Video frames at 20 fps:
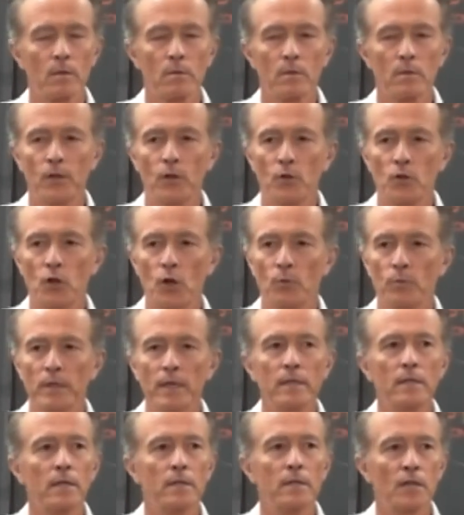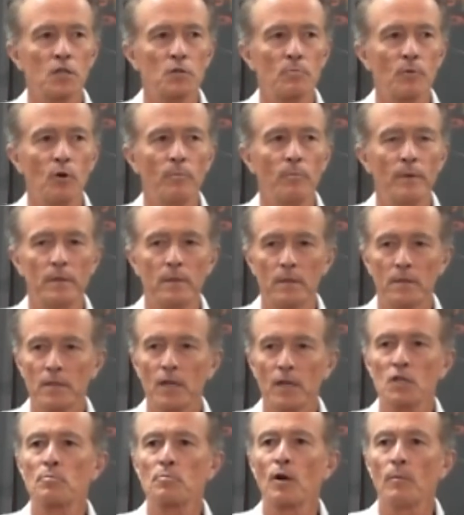you don't need the touch probe, but the
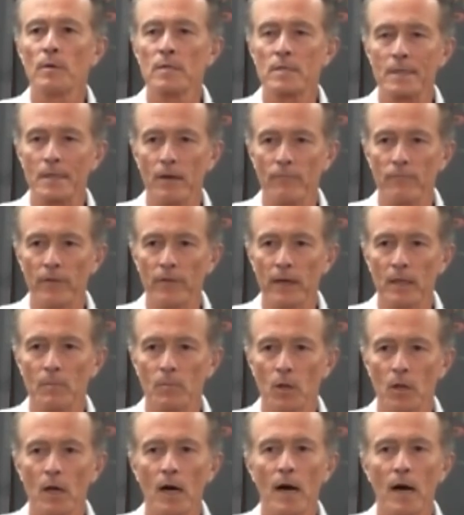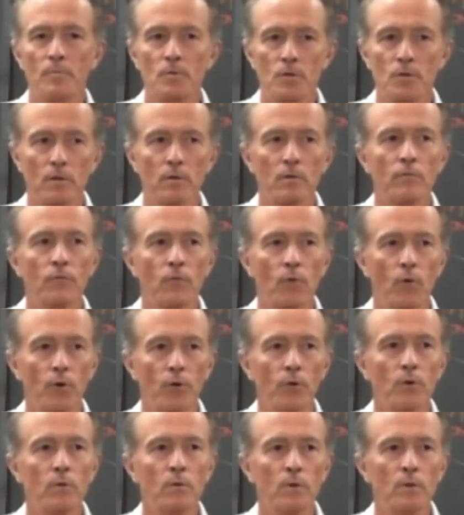touch probe is an available option for
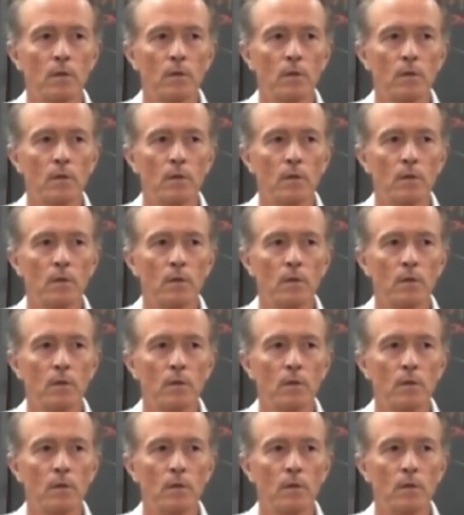you.